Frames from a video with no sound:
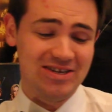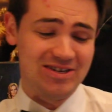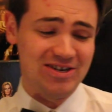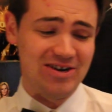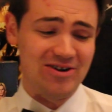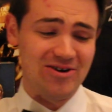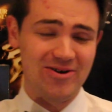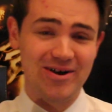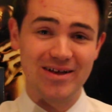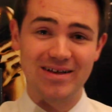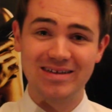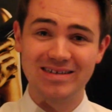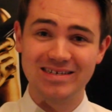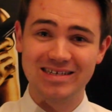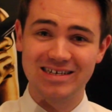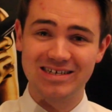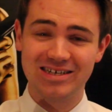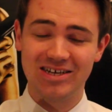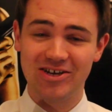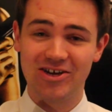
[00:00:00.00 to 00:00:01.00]

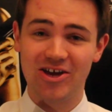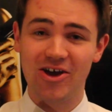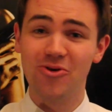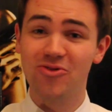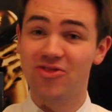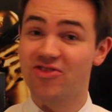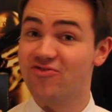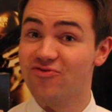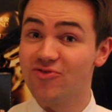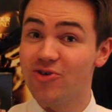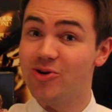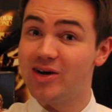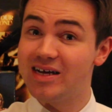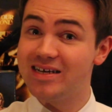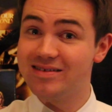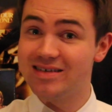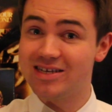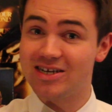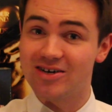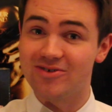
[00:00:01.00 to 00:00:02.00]
I could go through
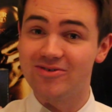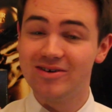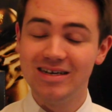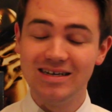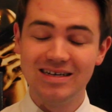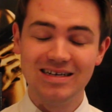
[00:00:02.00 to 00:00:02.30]
it, you know,